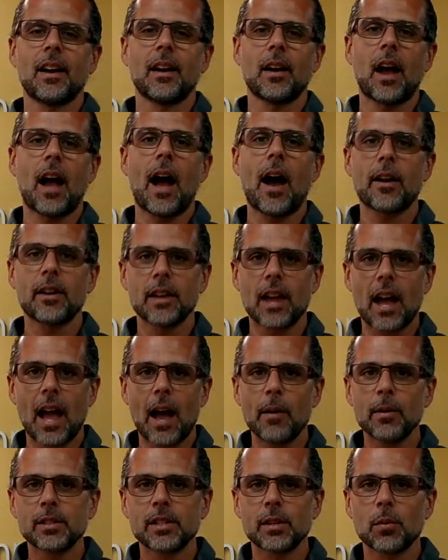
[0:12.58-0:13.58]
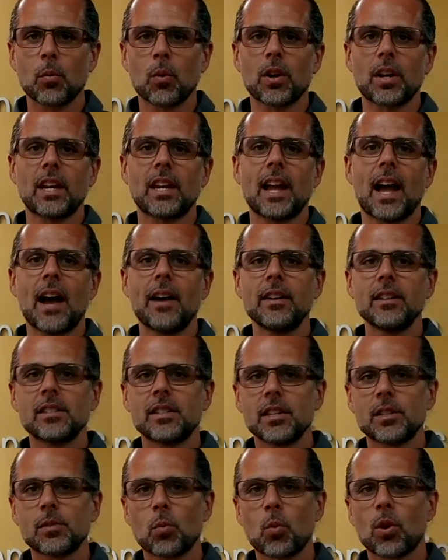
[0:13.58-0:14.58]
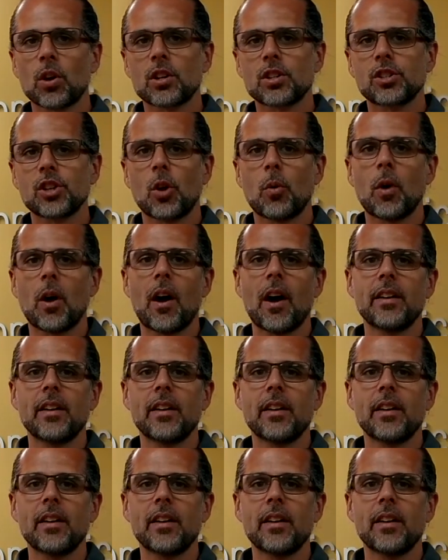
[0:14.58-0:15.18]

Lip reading: How is it working? How does this work so well?